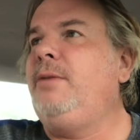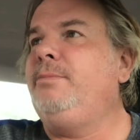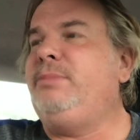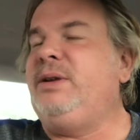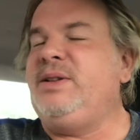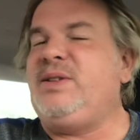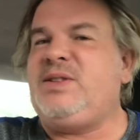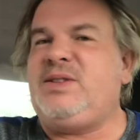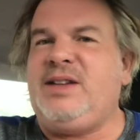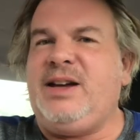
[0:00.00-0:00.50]

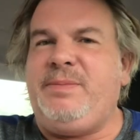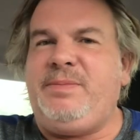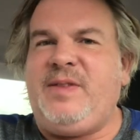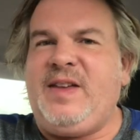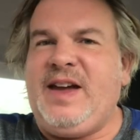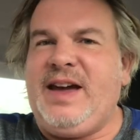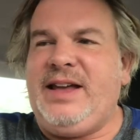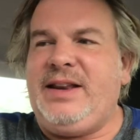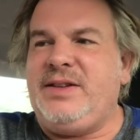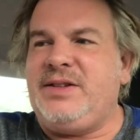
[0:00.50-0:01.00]
But
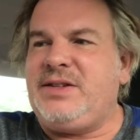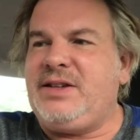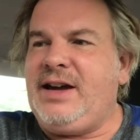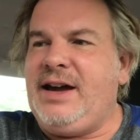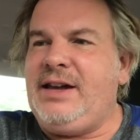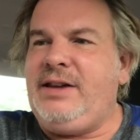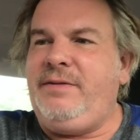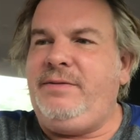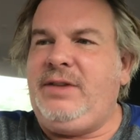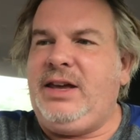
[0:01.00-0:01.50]
stepdad is
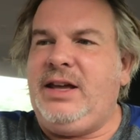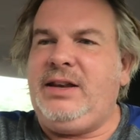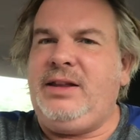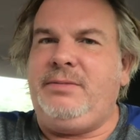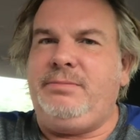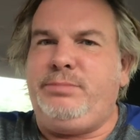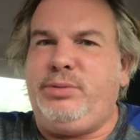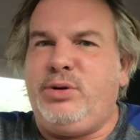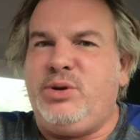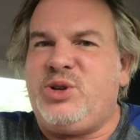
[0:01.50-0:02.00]
kind of
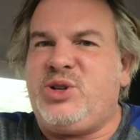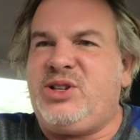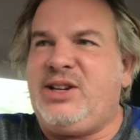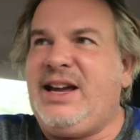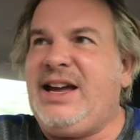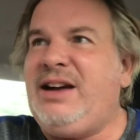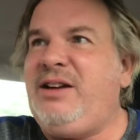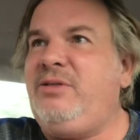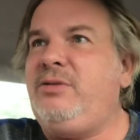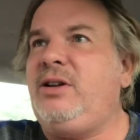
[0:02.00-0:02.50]
getting pushed
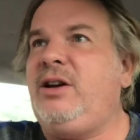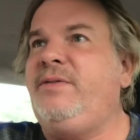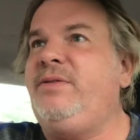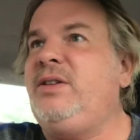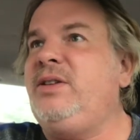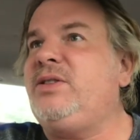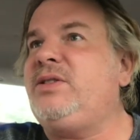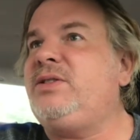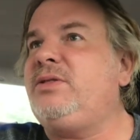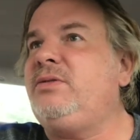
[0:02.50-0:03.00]
out of
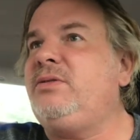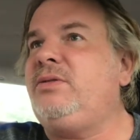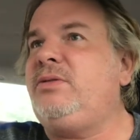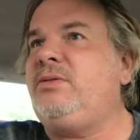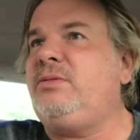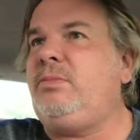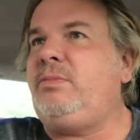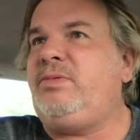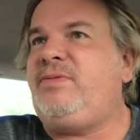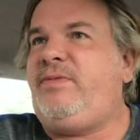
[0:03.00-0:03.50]

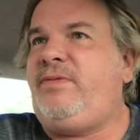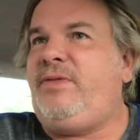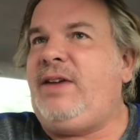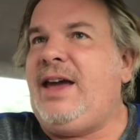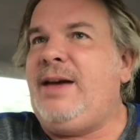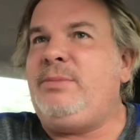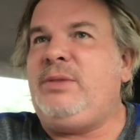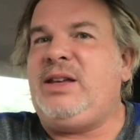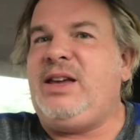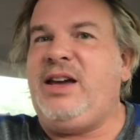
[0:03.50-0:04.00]
this
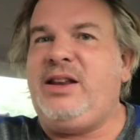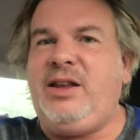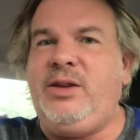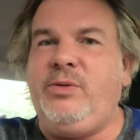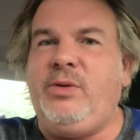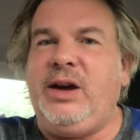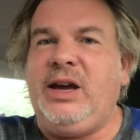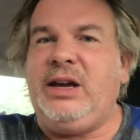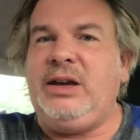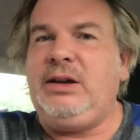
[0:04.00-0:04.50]
family
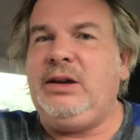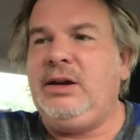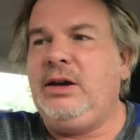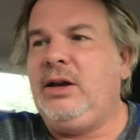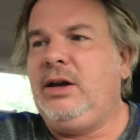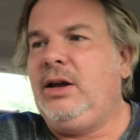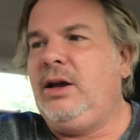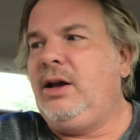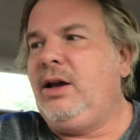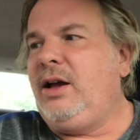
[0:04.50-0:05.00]
anyway,
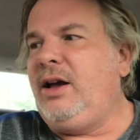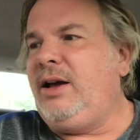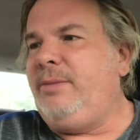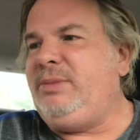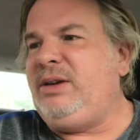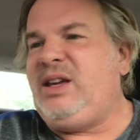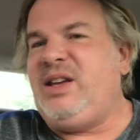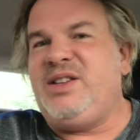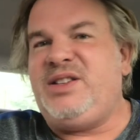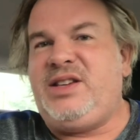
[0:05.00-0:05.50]

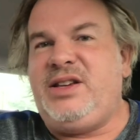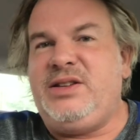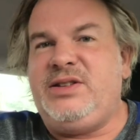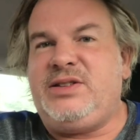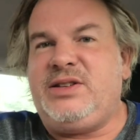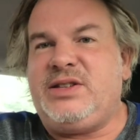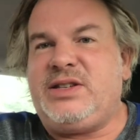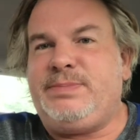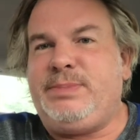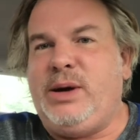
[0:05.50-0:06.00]
because he's
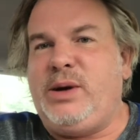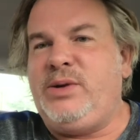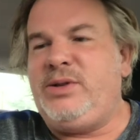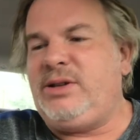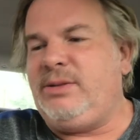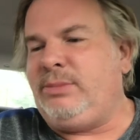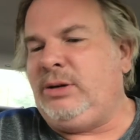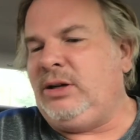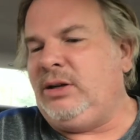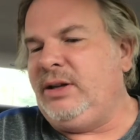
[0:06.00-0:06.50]

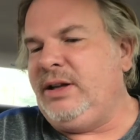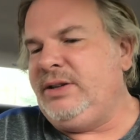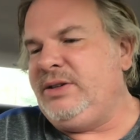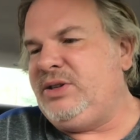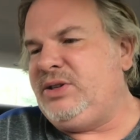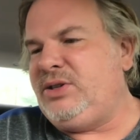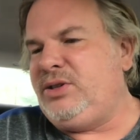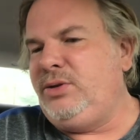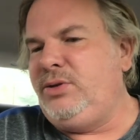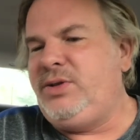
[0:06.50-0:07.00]
disposable. And
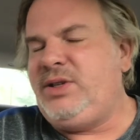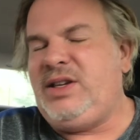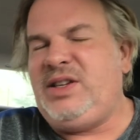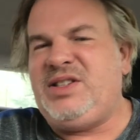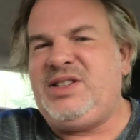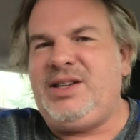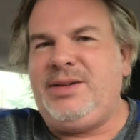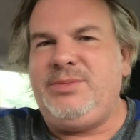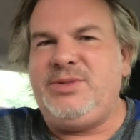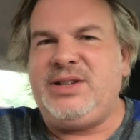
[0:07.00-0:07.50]
Susie
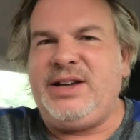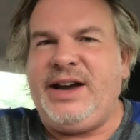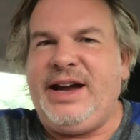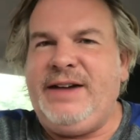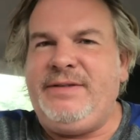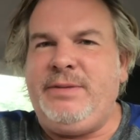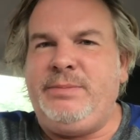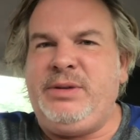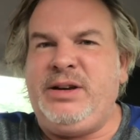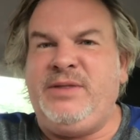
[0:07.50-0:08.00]
seems to
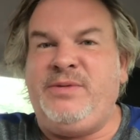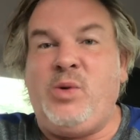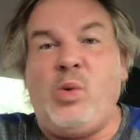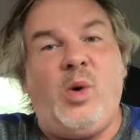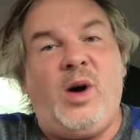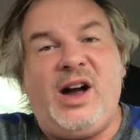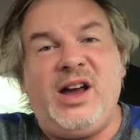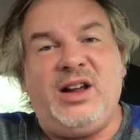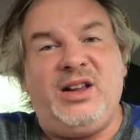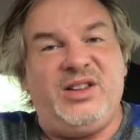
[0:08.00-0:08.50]
have a bit of a
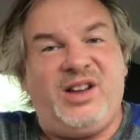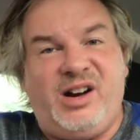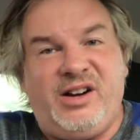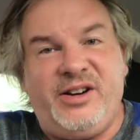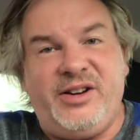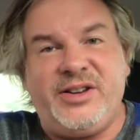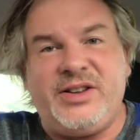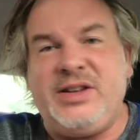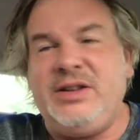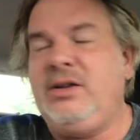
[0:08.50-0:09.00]
wild
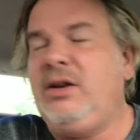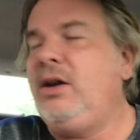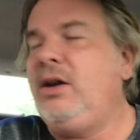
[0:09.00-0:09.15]
heart.